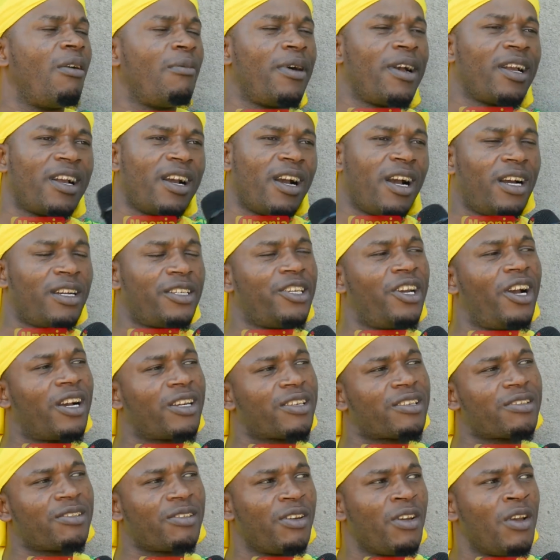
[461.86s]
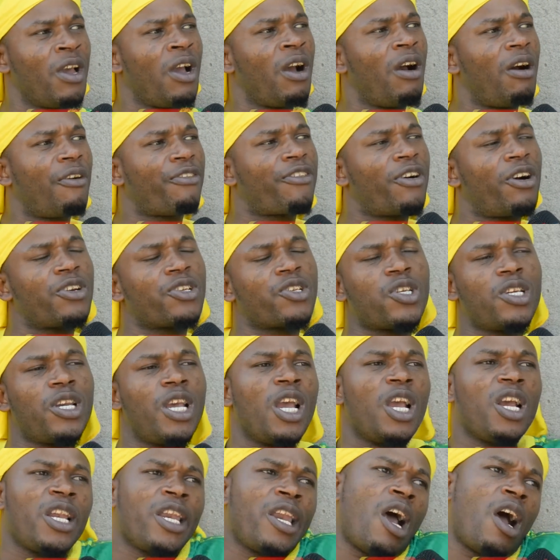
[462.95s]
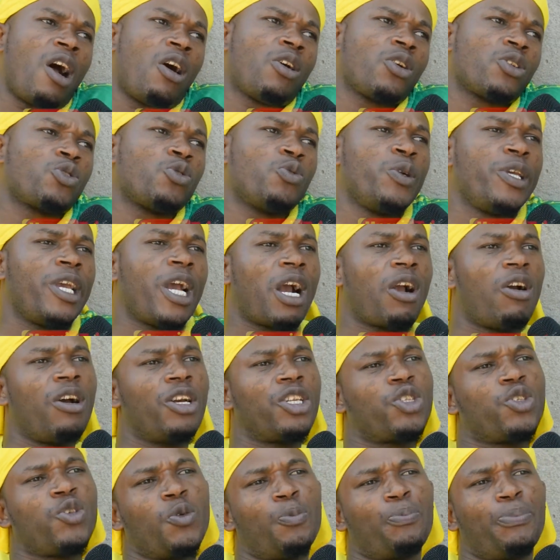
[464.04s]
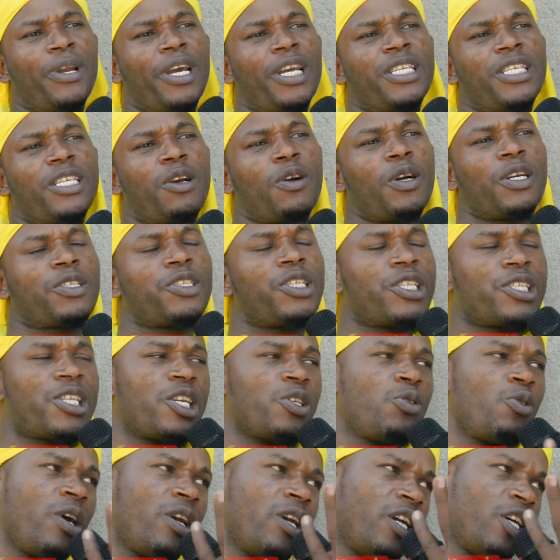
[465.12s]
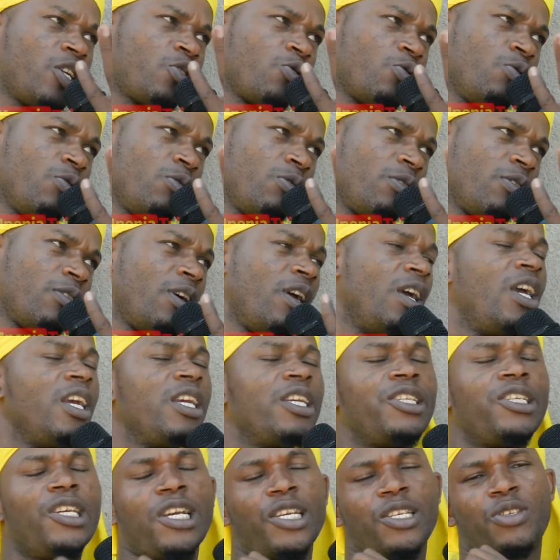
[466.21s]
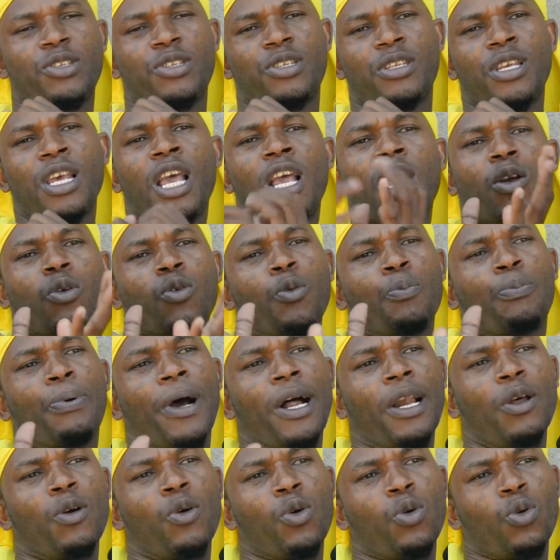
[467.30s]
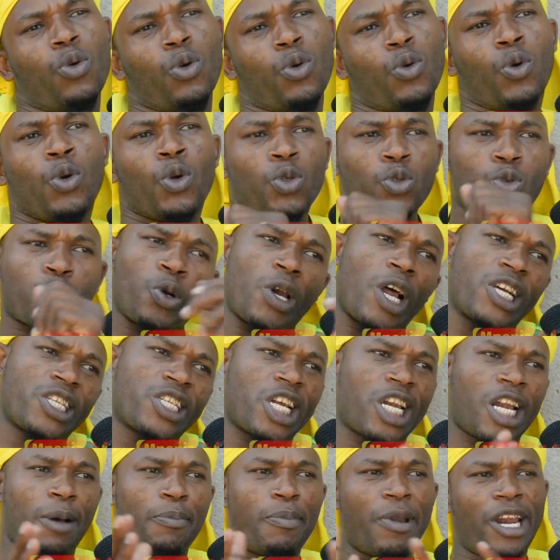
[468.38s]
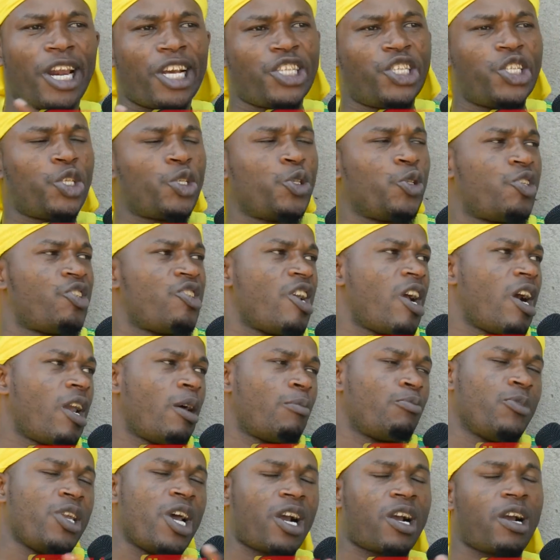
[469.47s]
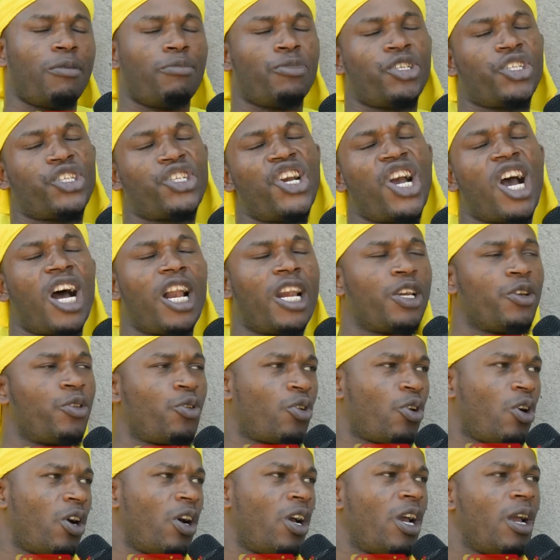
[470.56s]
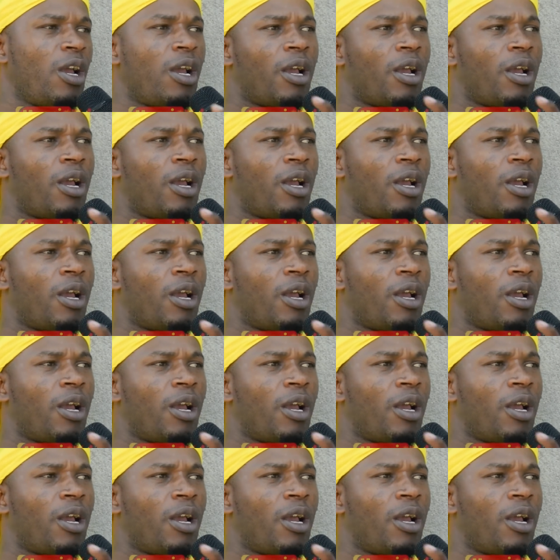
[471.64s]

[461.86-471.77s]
Oh my God, yes, of course. Now we are going to praise the wachezaji wanne tu. Yes, pale tunaanza labda na Jigudiala mdaka mshara, you know,